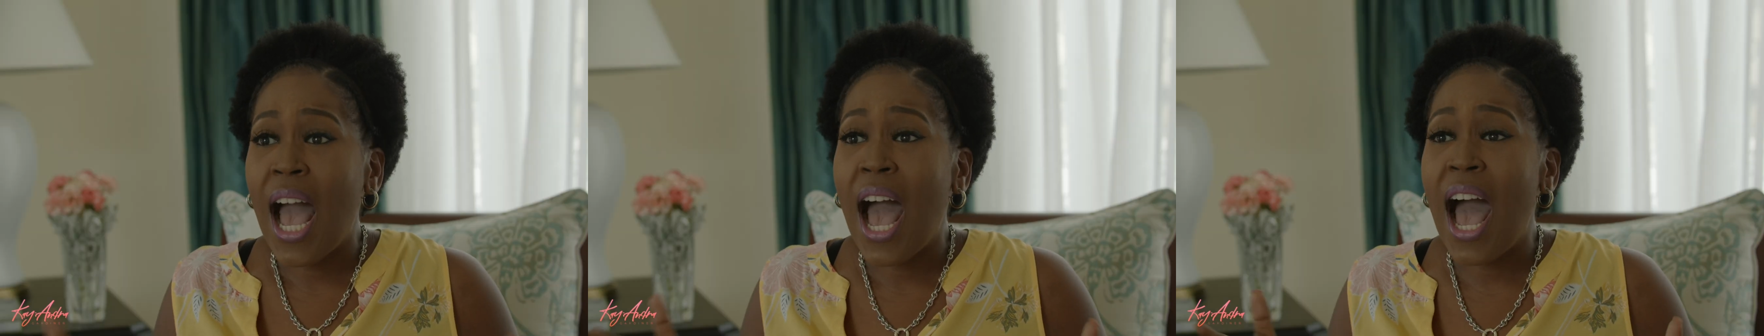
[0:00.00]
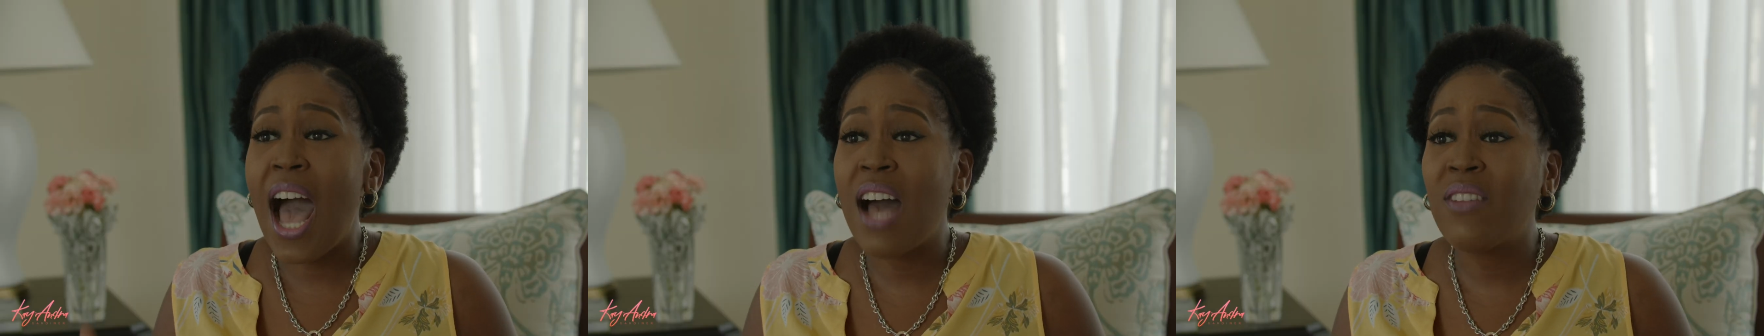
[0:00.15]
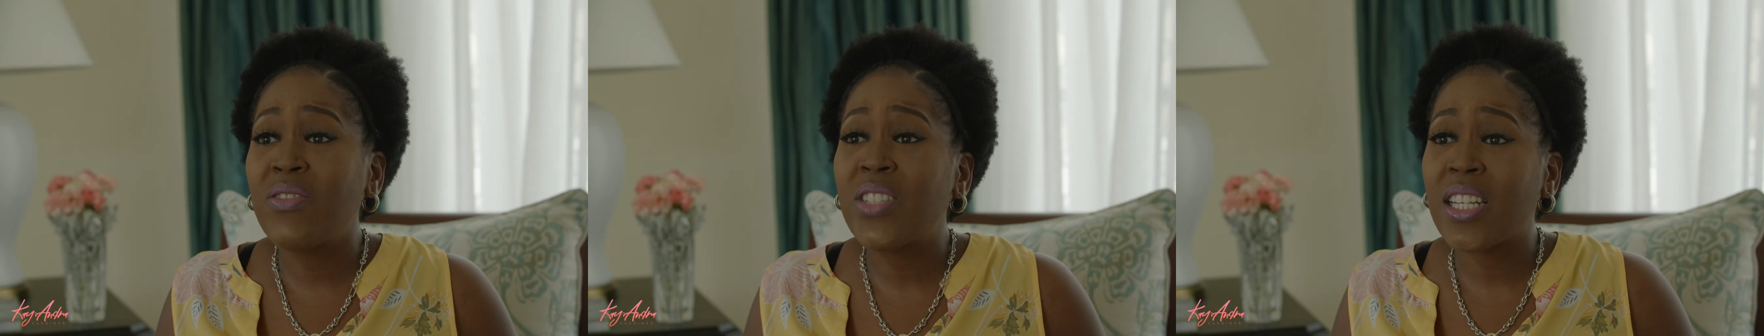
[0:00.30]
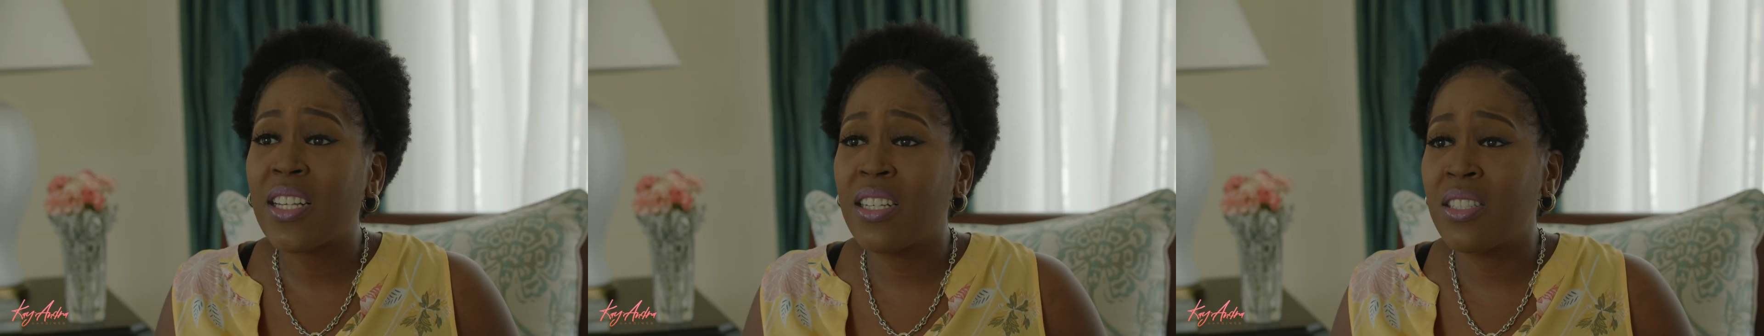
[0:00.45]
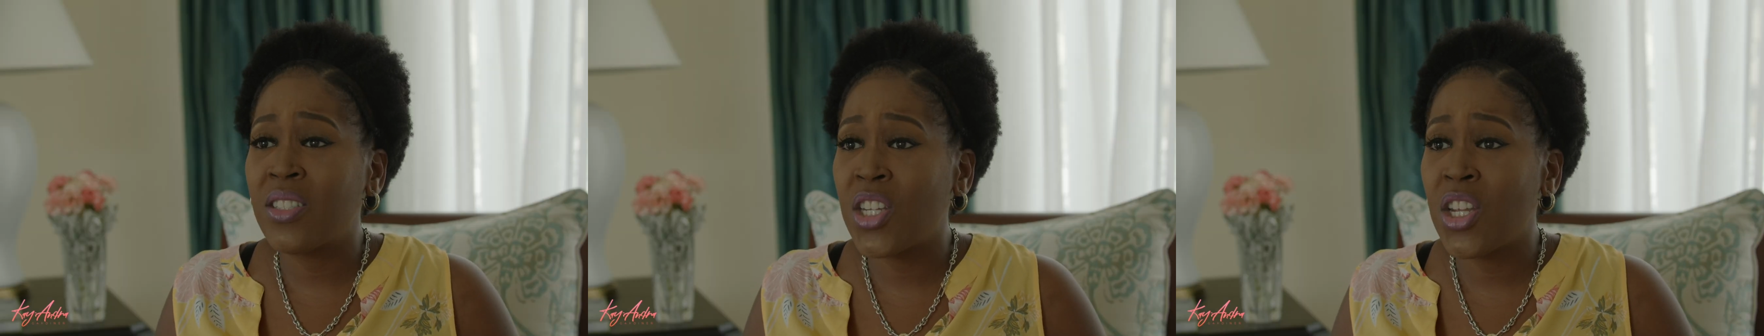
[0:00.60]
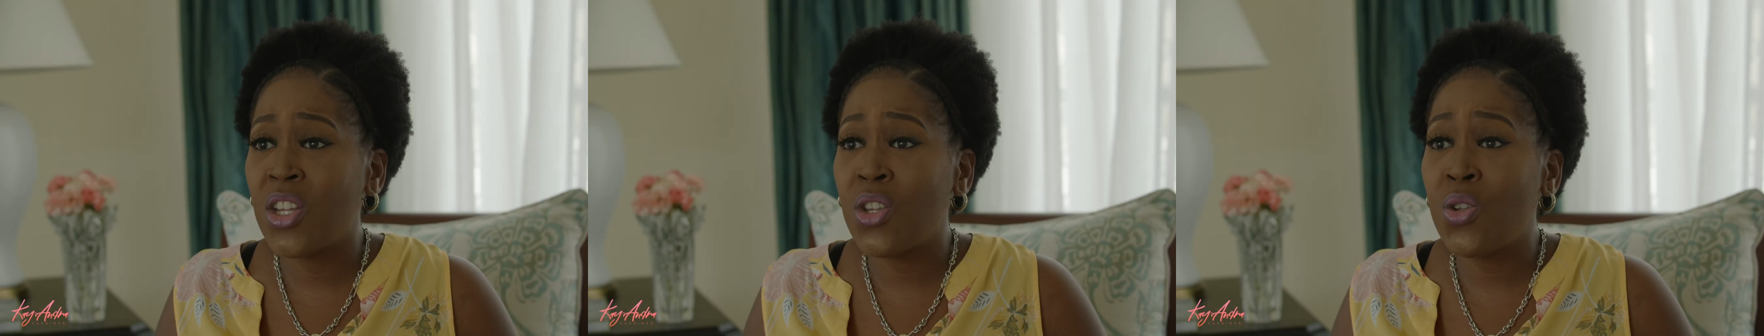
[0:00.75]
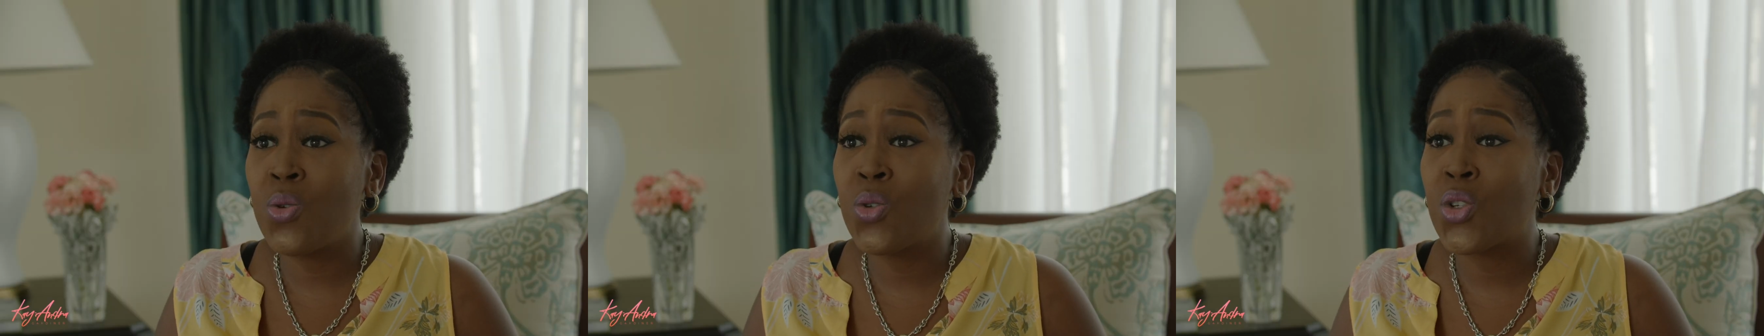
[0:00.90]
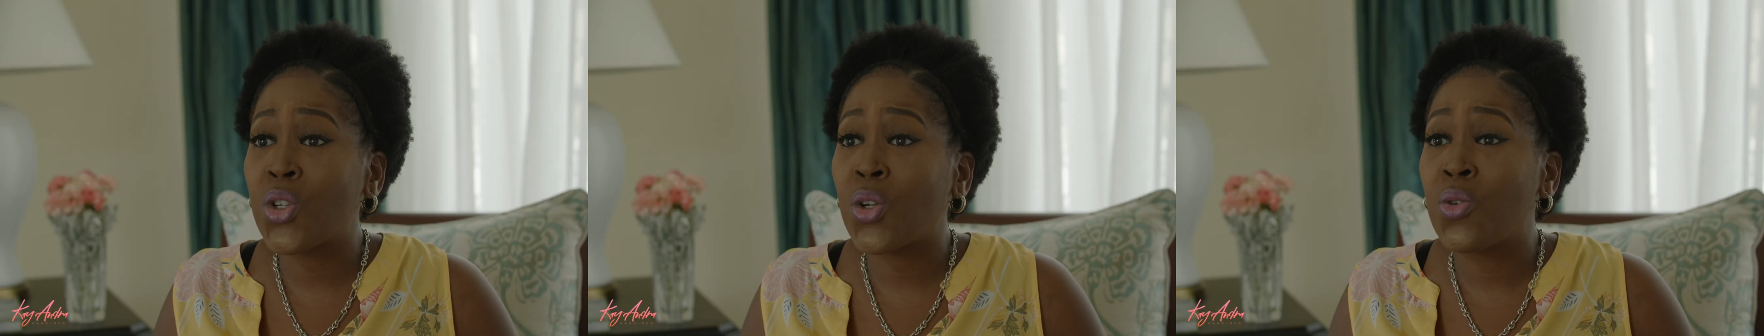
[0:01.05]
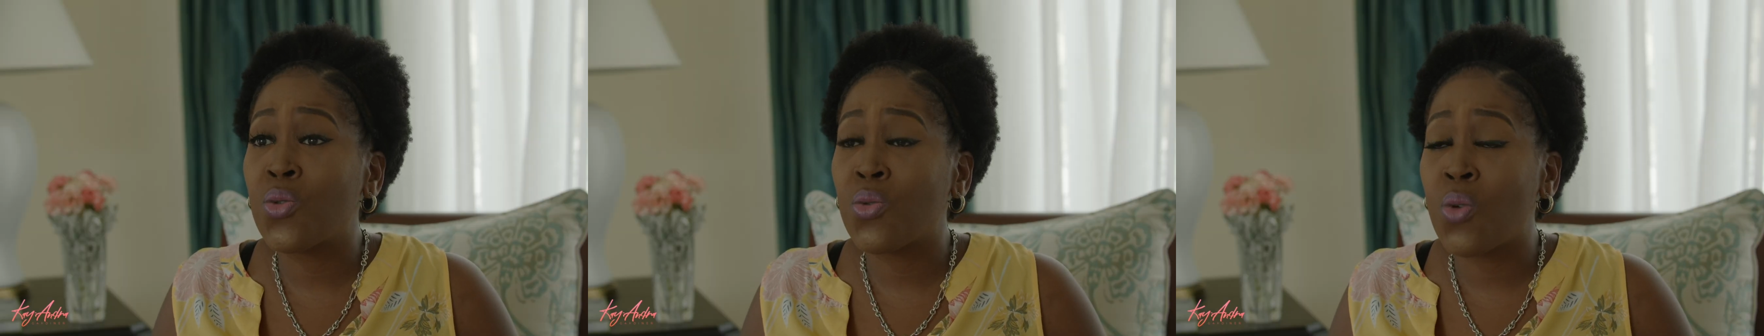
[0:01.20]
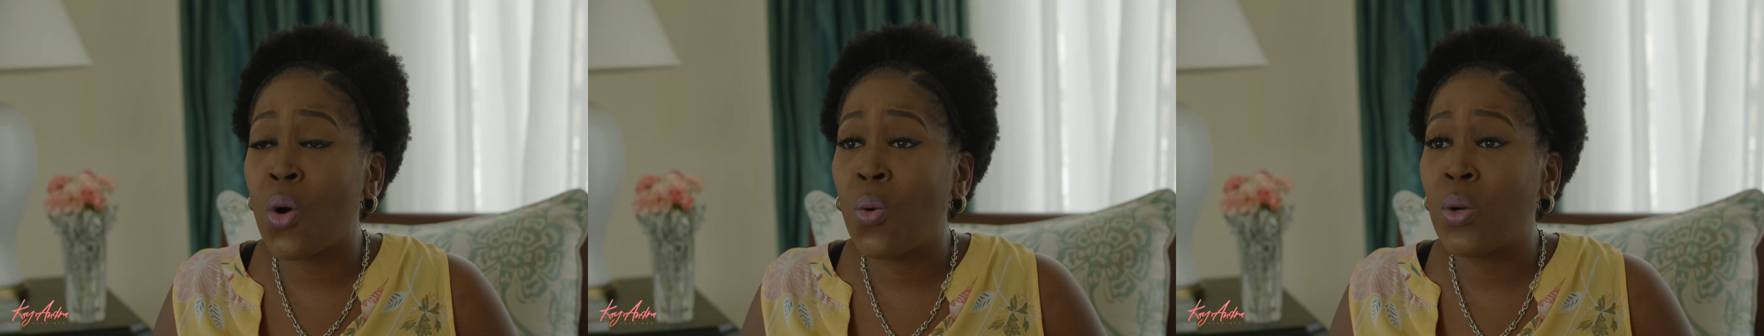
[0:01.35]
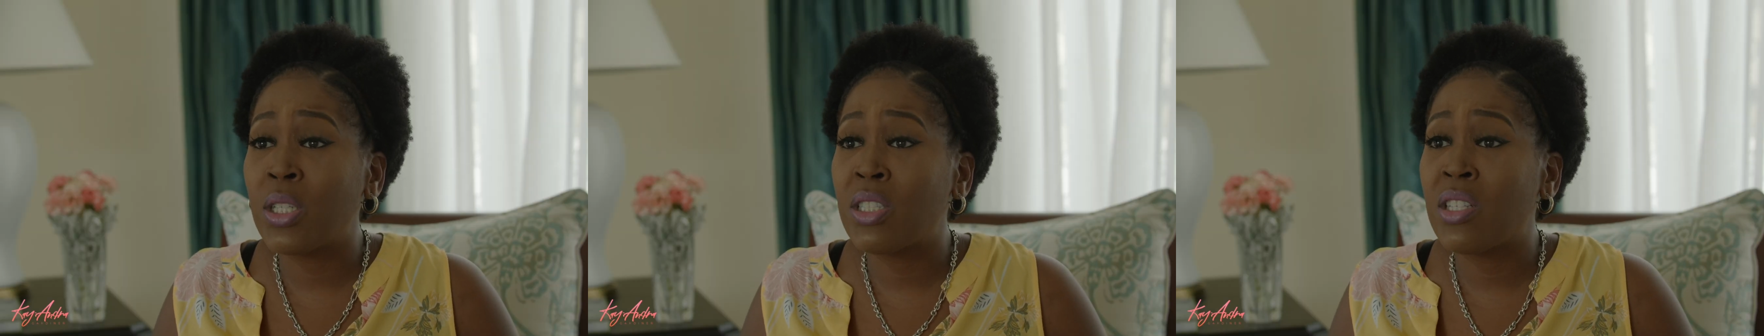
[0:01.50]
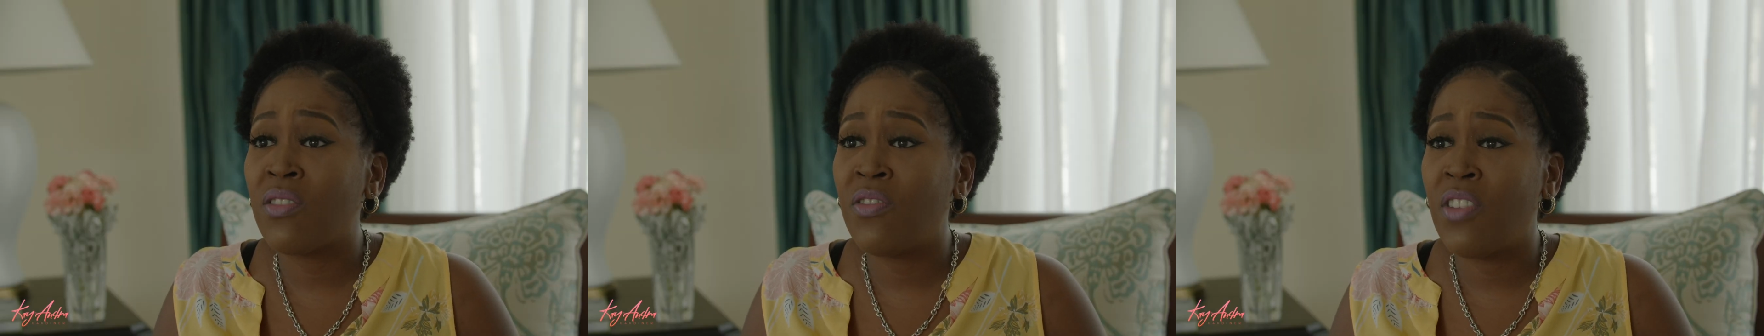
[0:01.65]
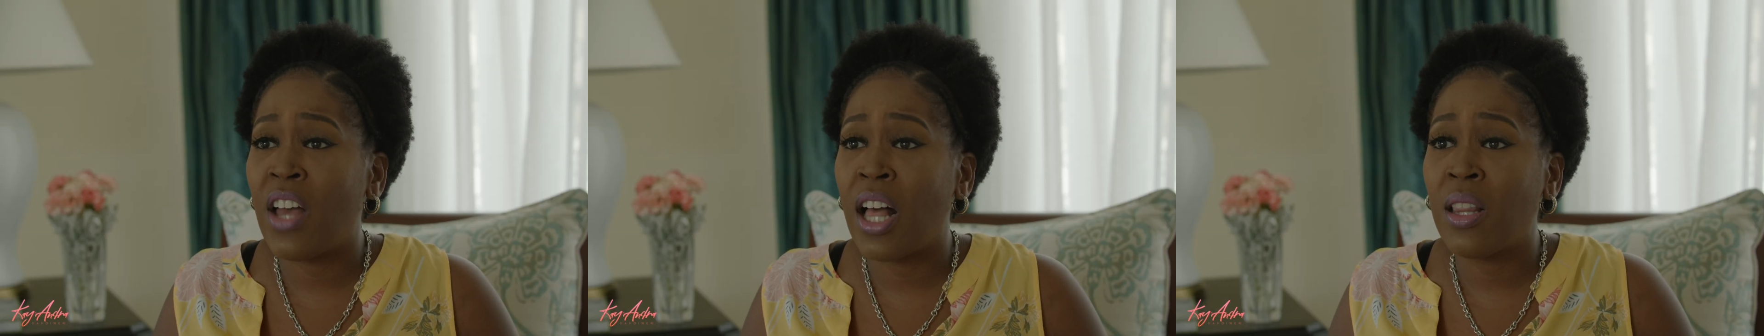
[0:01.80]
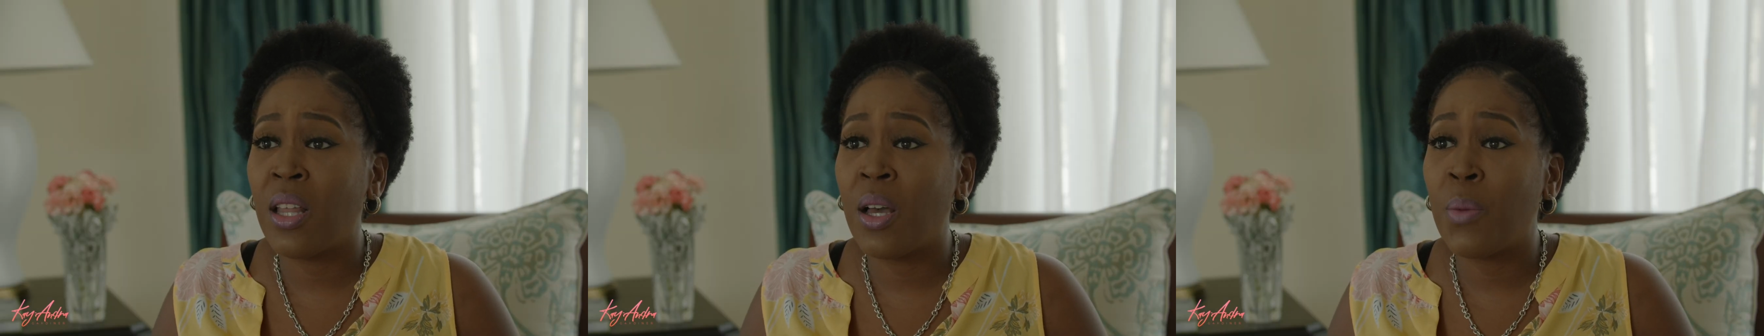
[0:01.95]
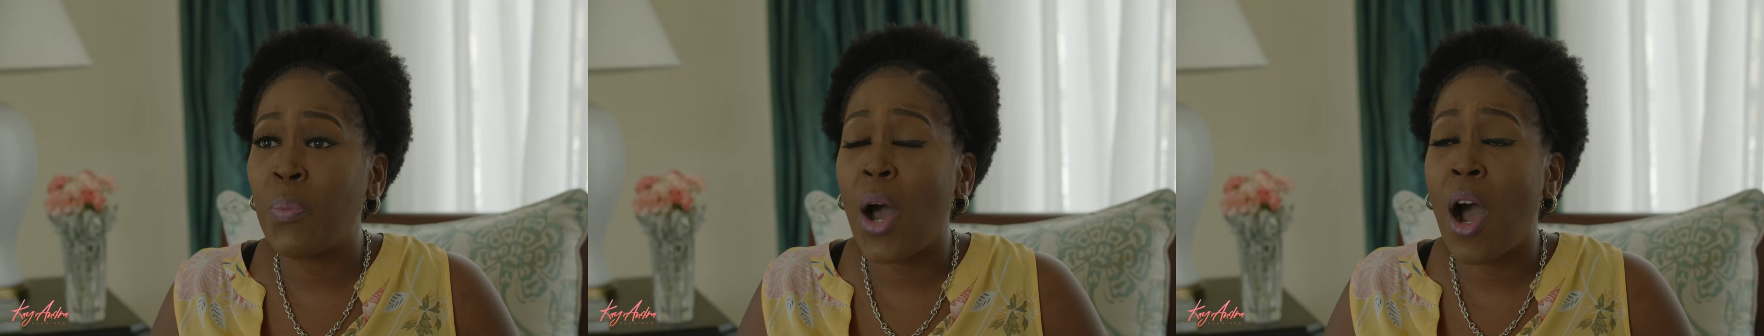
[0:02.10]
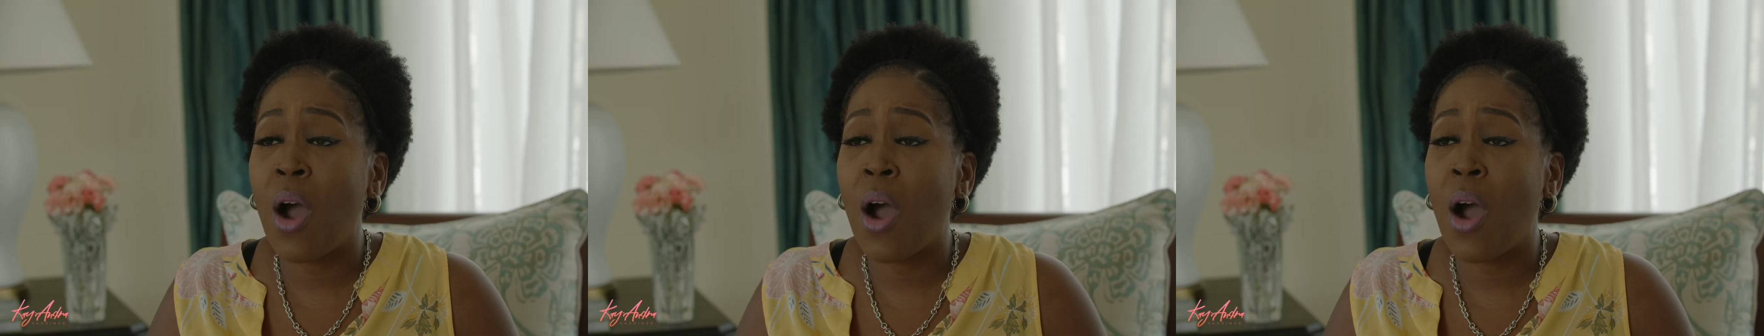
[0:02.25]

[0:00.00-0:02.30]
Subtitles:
have to continue to grow and develop